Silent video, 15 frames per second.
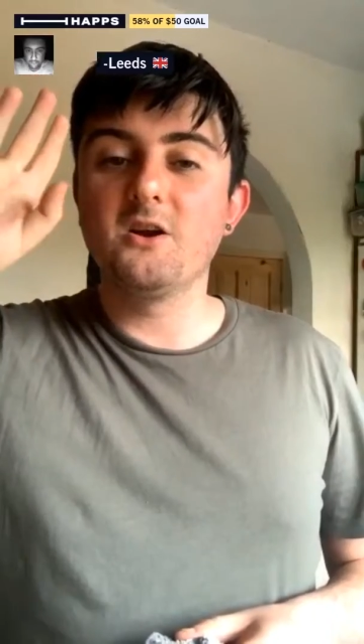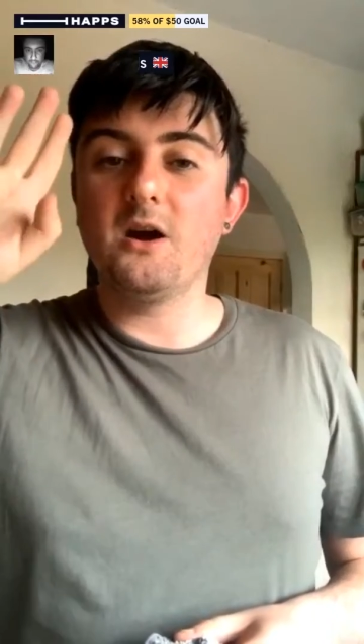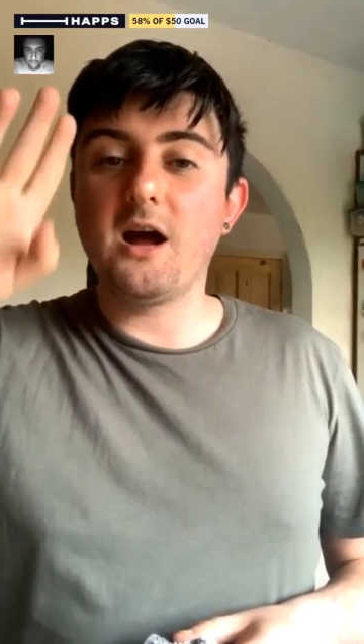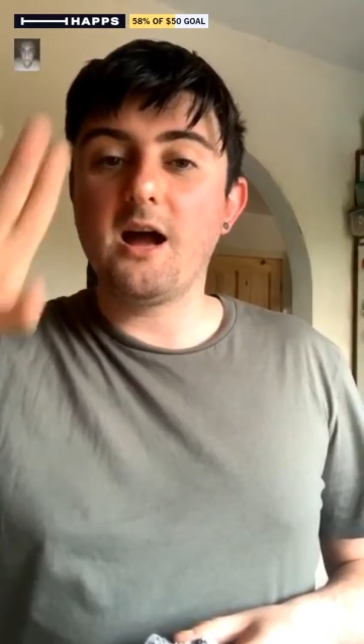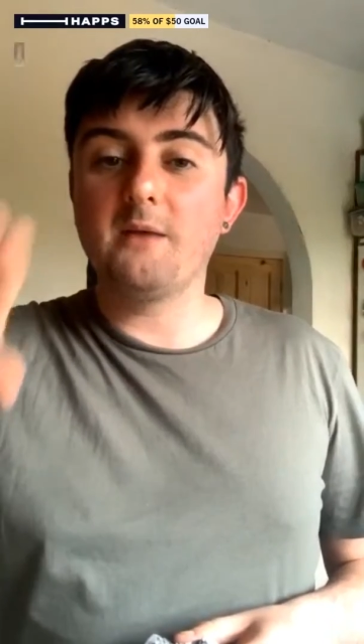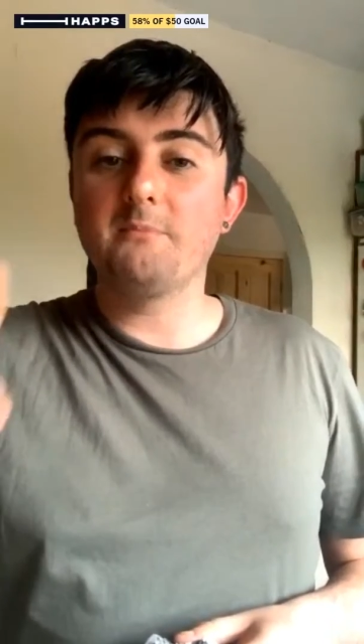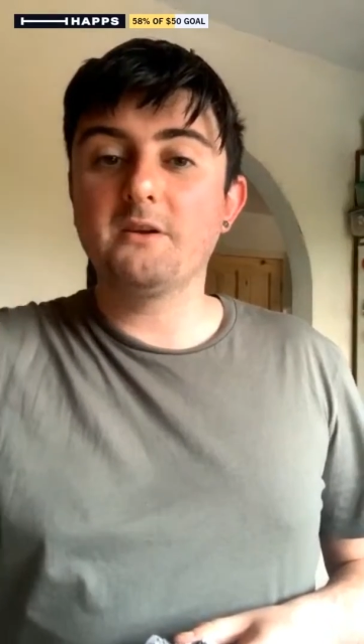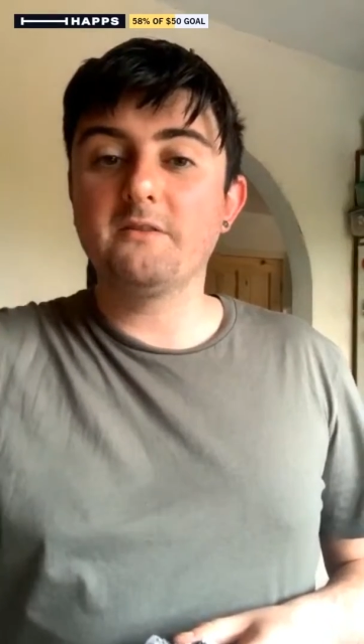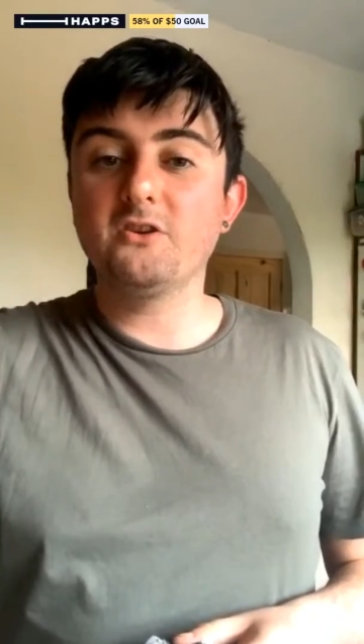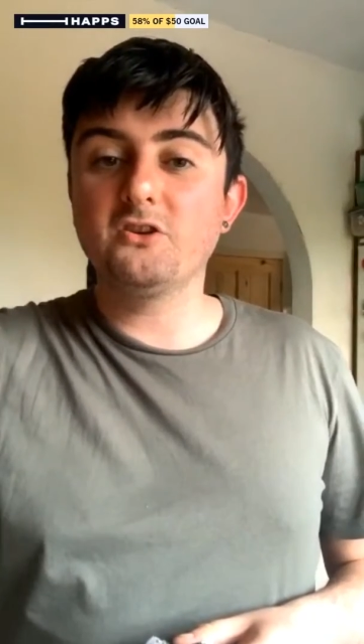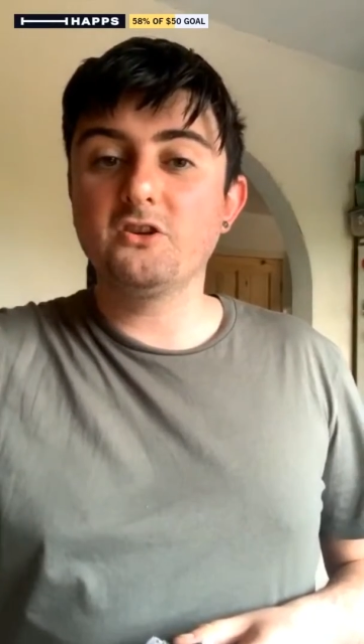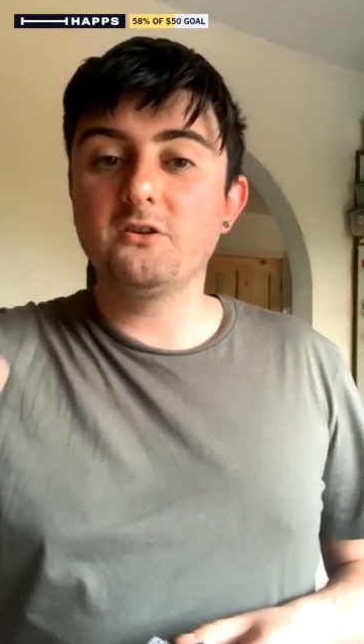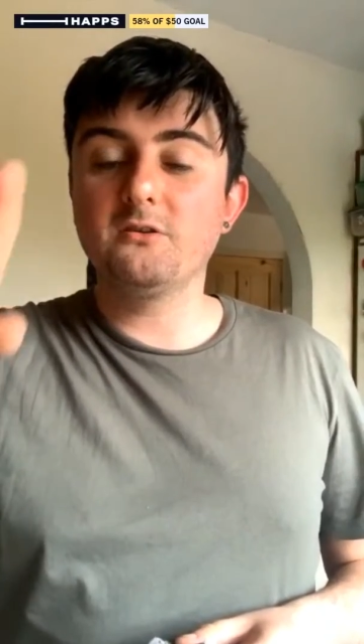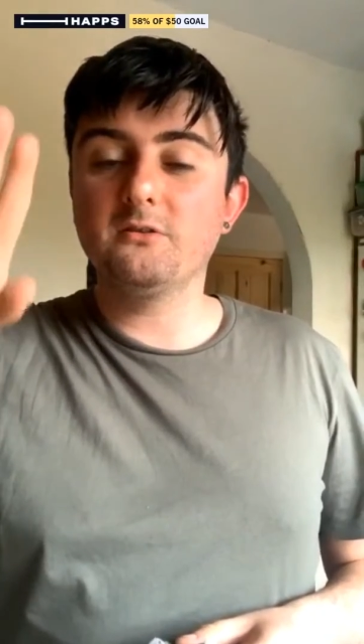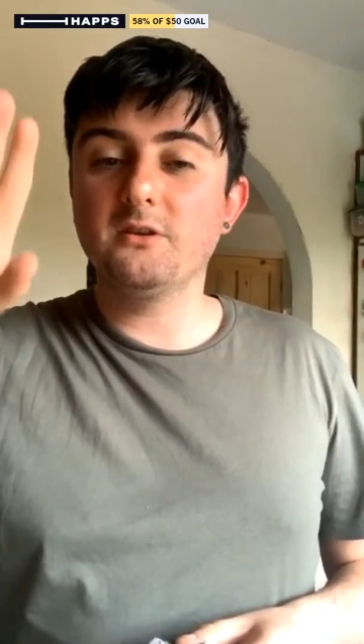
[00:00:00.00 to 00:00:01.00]
I'm giving
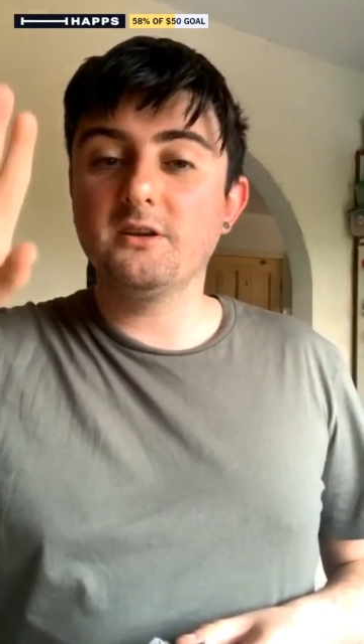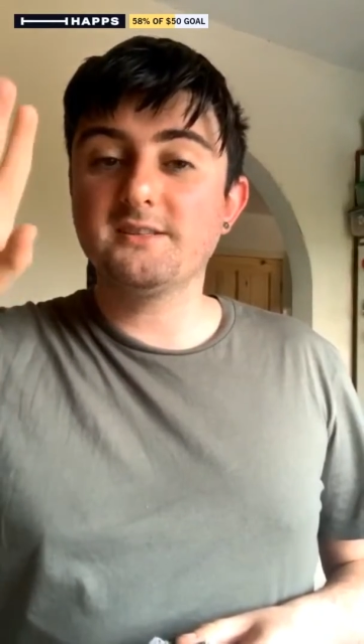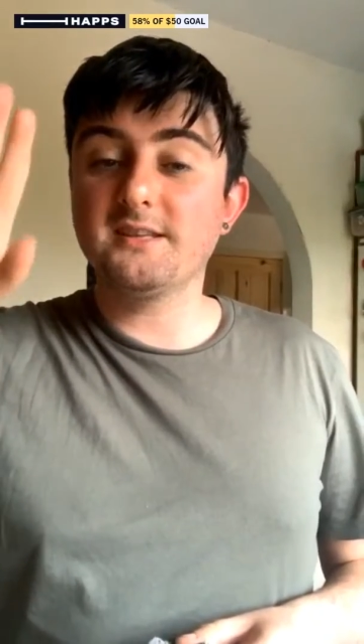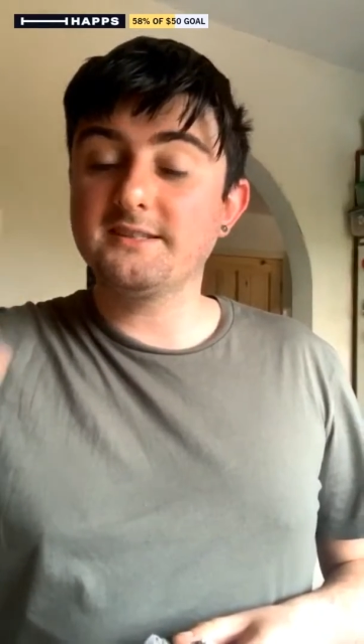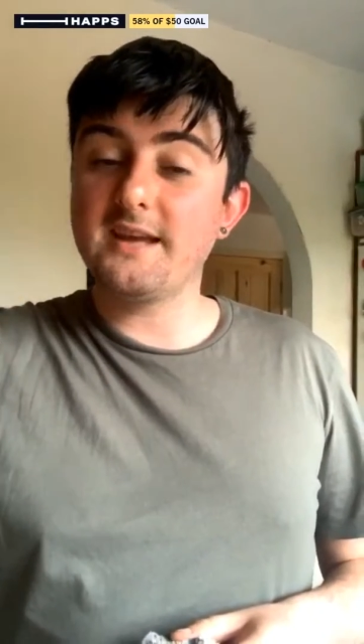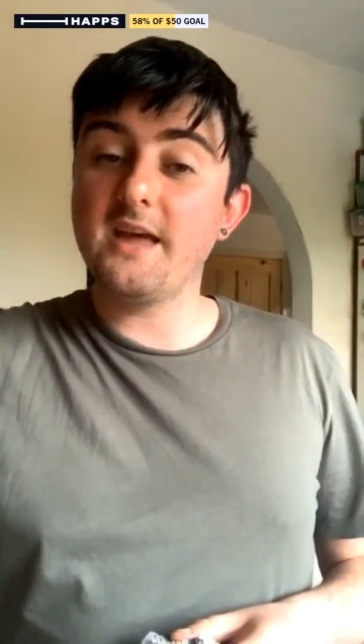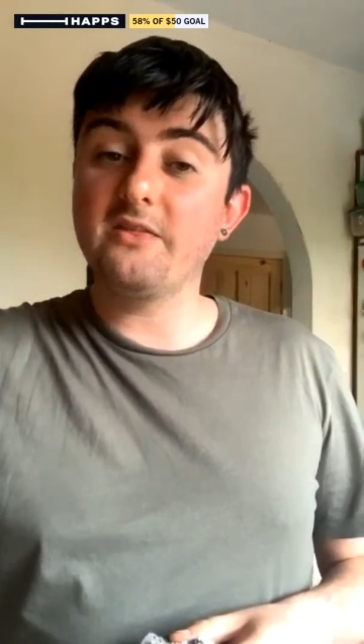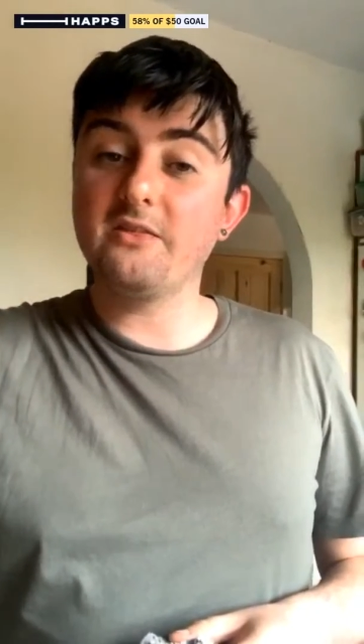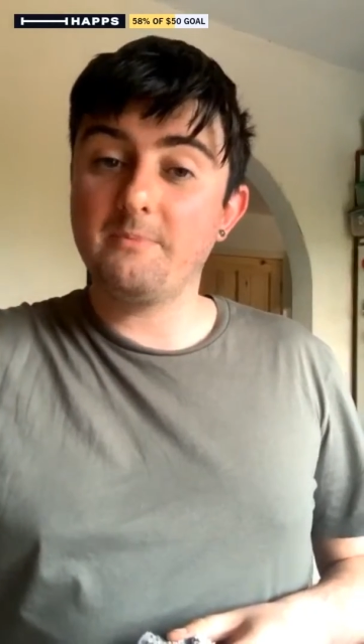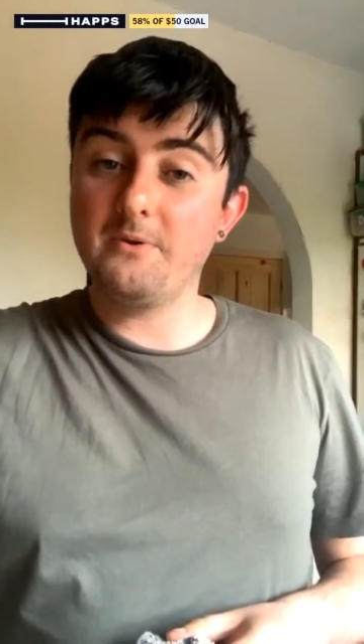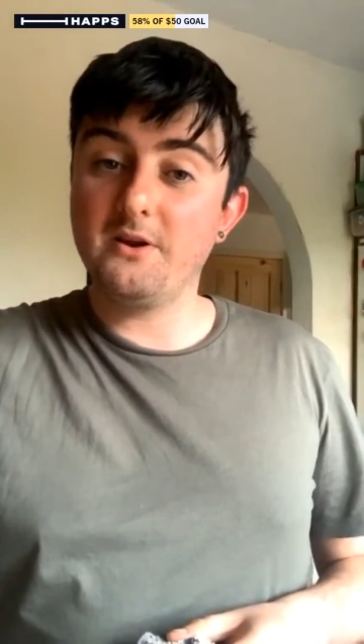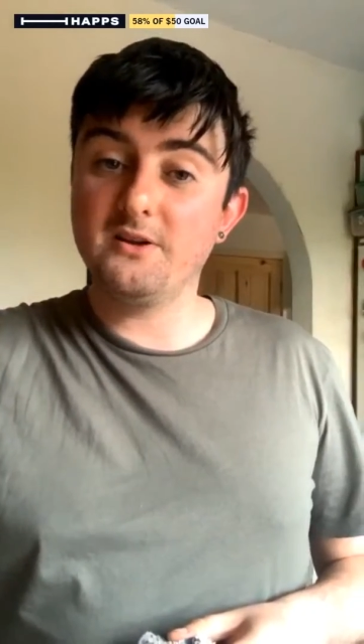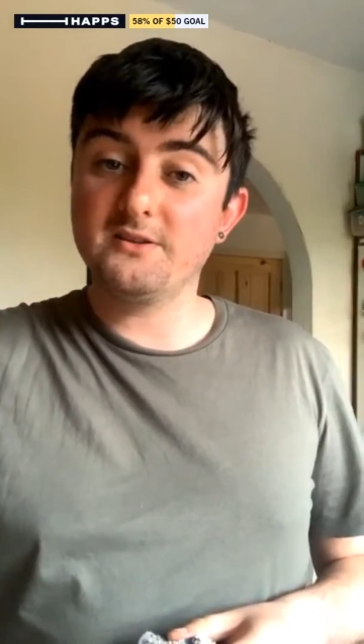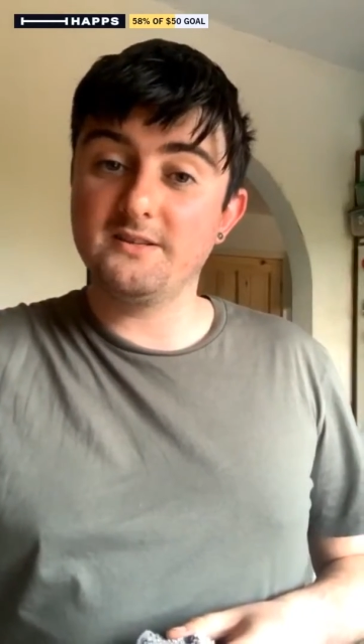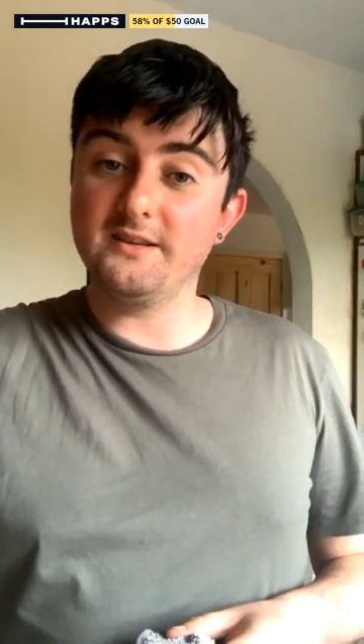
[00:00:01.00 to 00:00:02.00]
you, it's the 10th
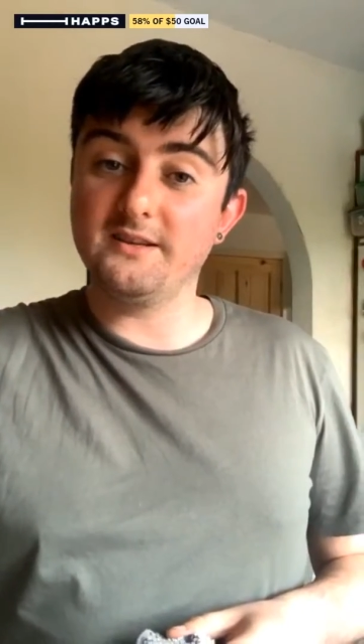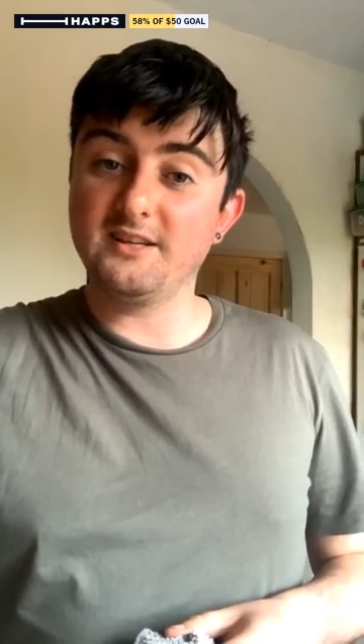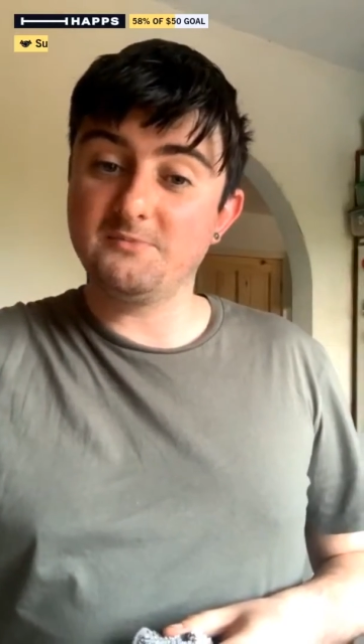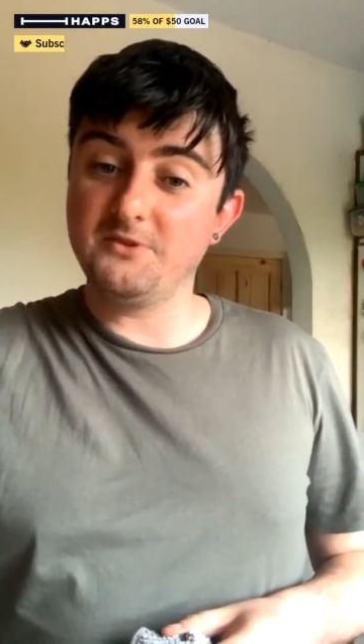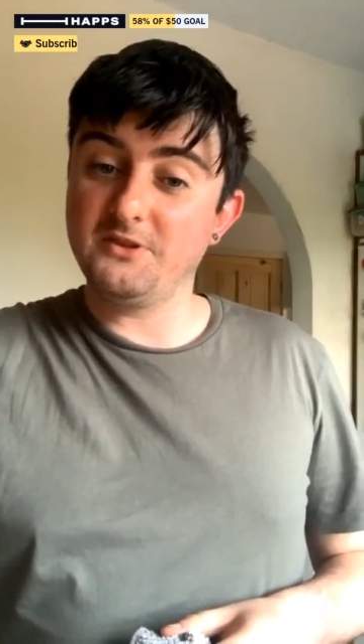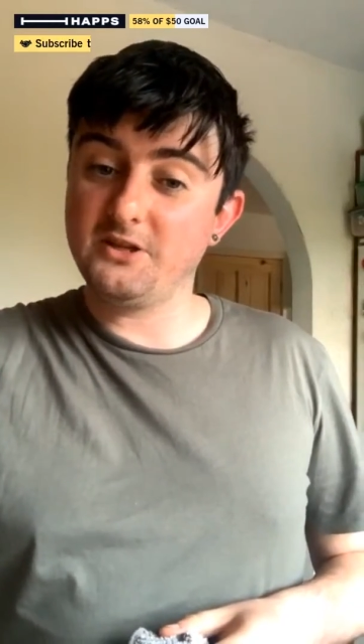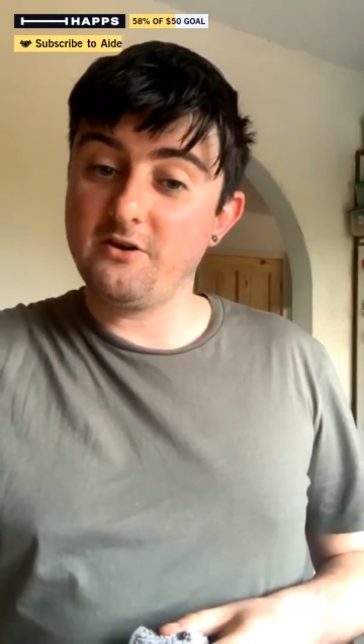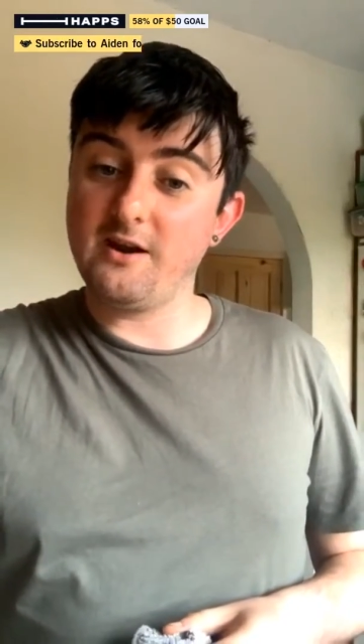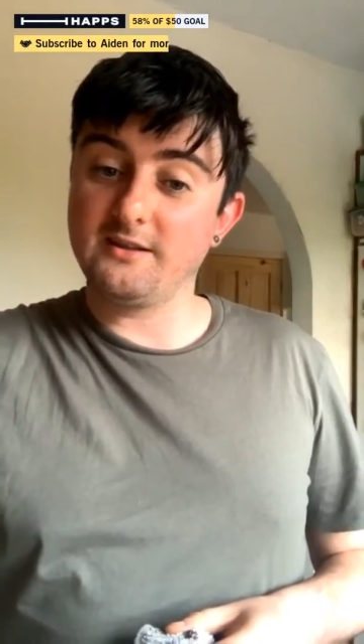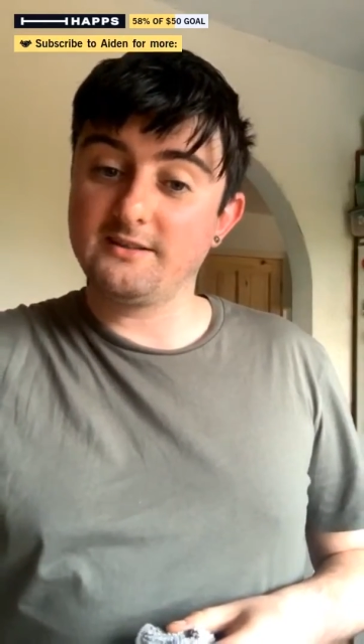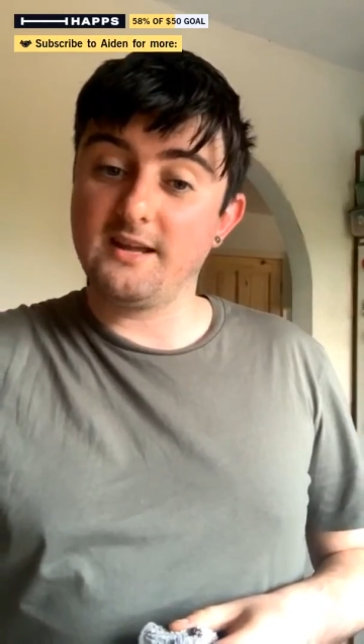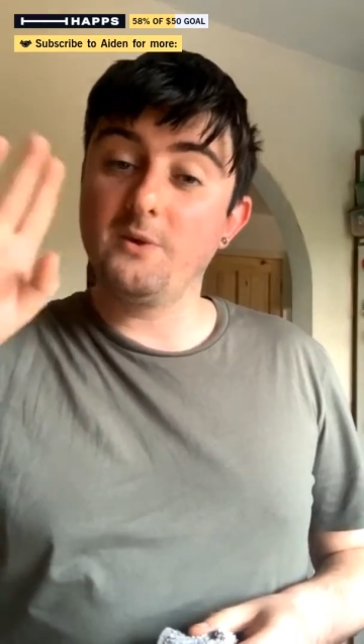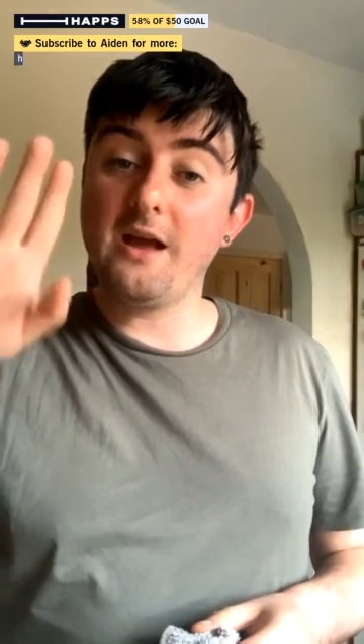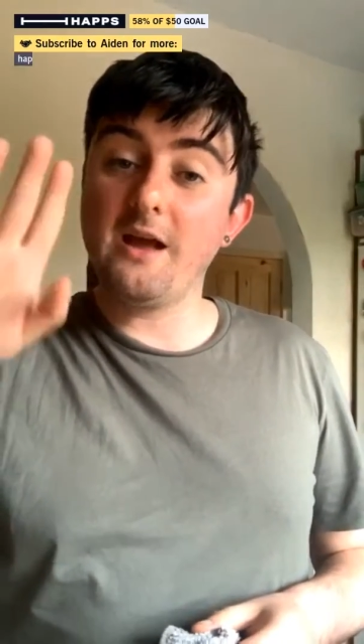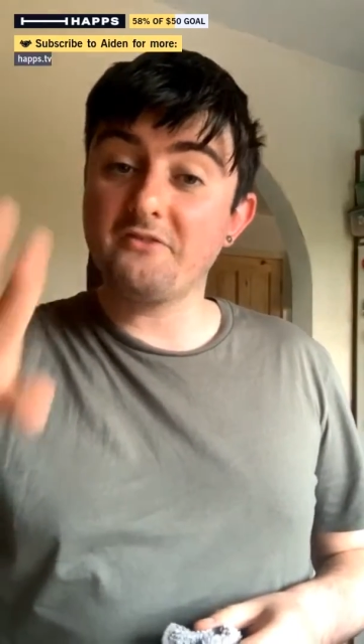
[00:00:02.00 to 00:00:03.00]
person that gives me the correct answer.